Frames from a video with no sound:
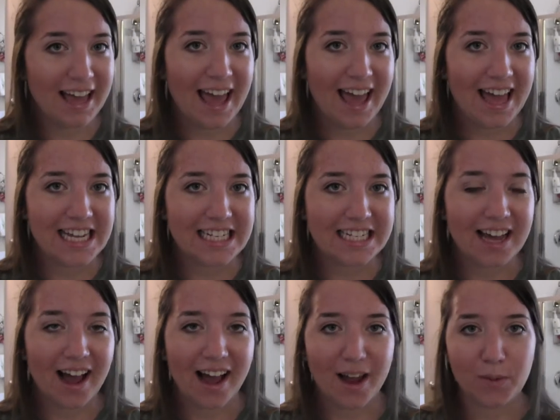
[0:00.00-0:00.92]
and
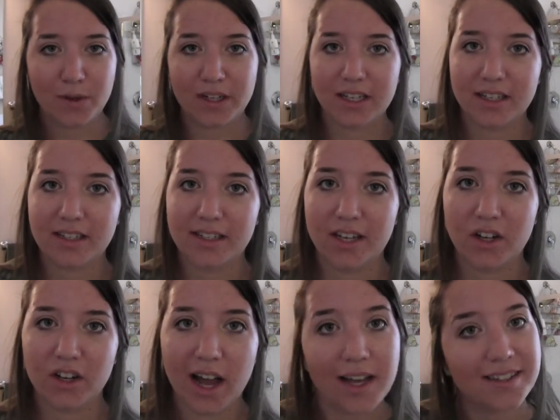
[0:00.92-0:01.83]
I will see
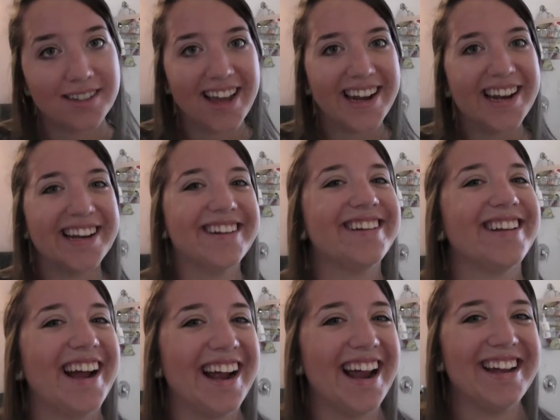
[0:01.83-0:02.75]
you guys later. All
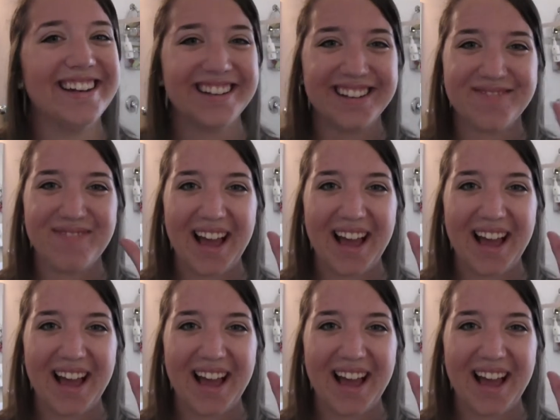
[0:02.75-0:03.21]
right,